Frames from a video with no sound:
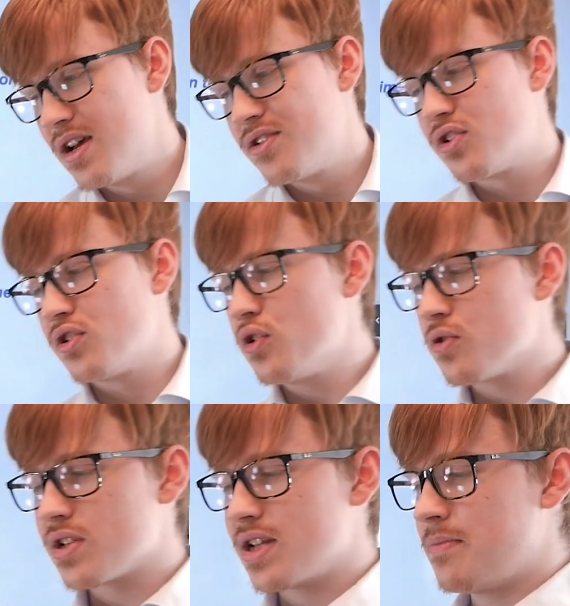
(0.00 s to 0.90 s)
So
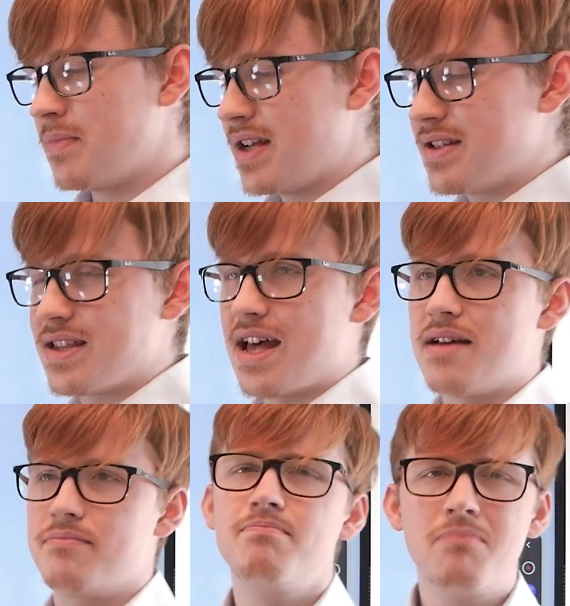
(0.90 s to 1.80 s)
usually means
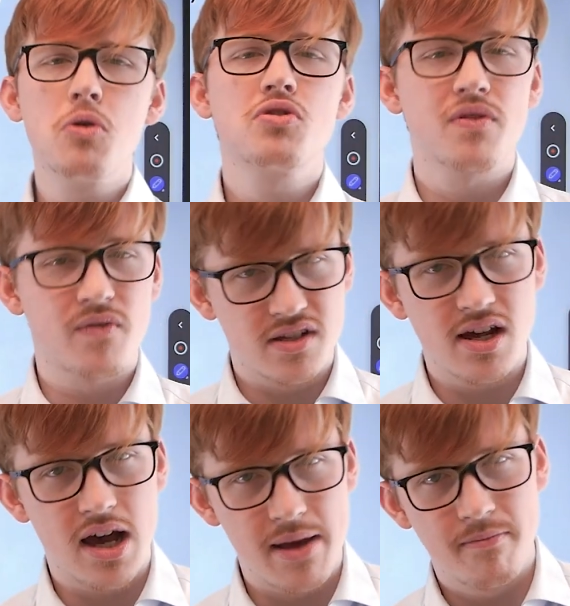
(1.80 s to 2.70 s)
that most of the
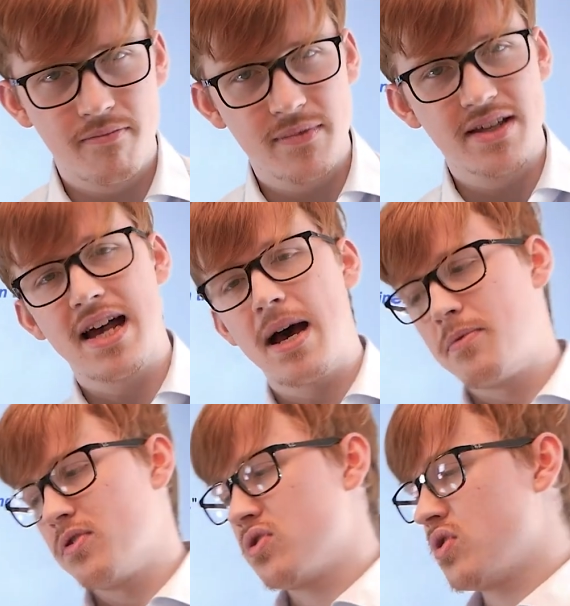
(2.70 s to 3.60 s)
time this
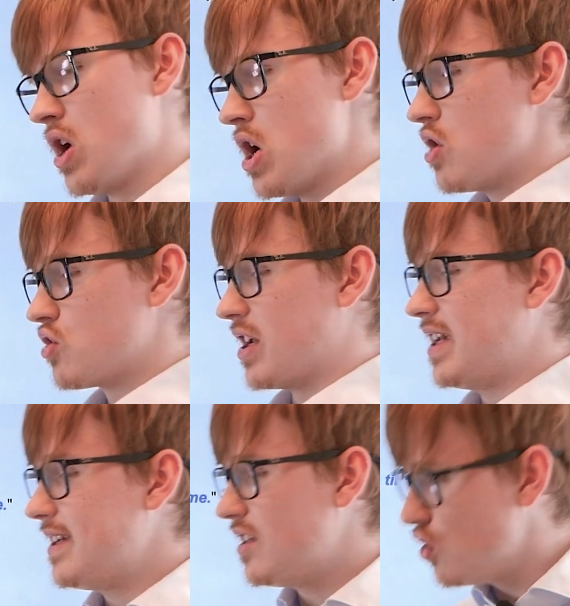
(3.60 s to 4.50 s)
happens. So
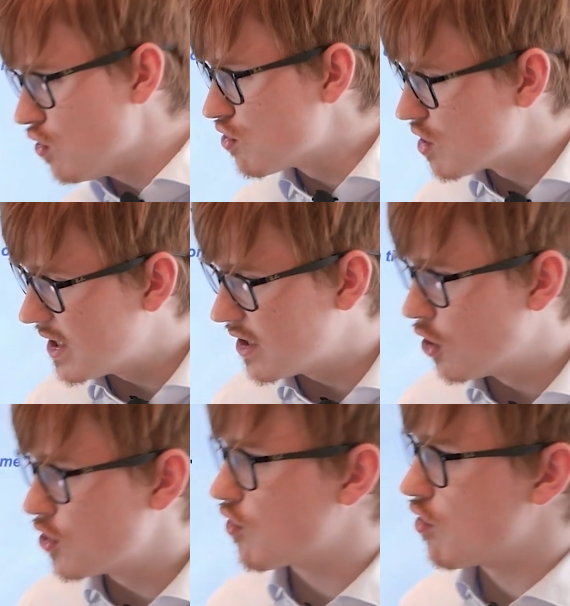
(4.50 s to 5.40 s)
he usually
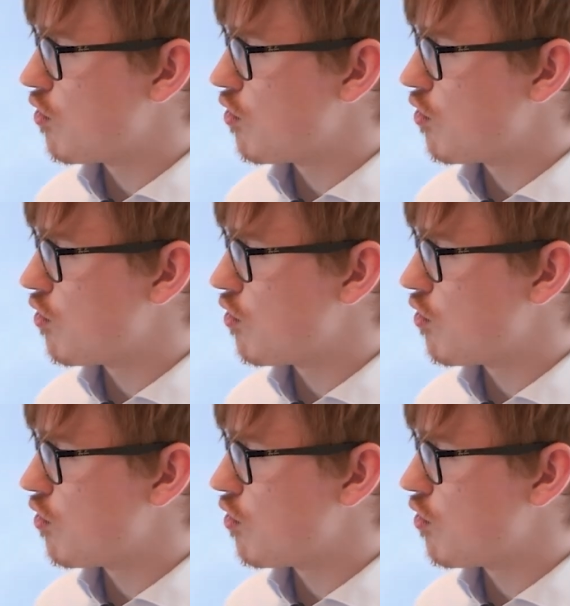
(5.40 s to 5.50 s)
goes for